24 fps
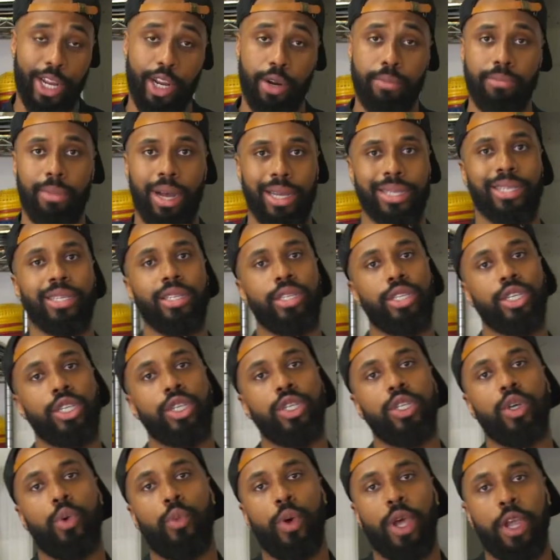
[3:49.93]
Your mussels are
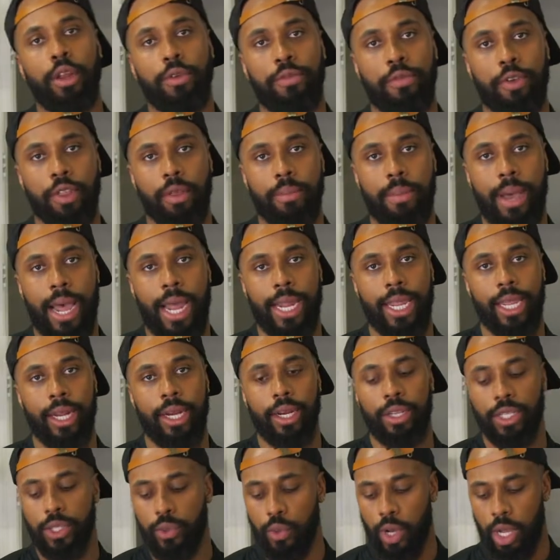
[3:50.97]
gonna wait for the back
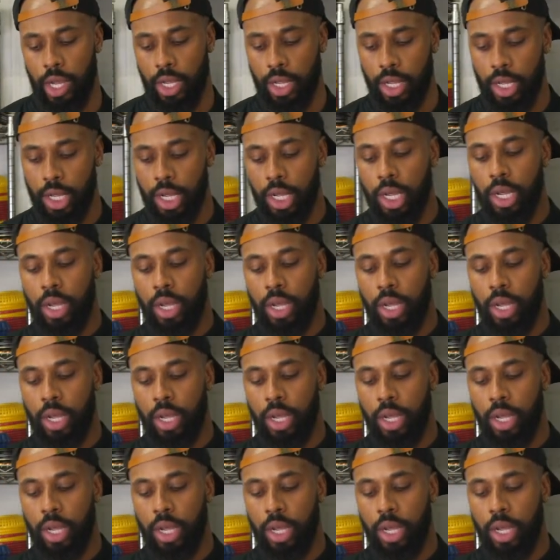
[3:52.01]
end as well.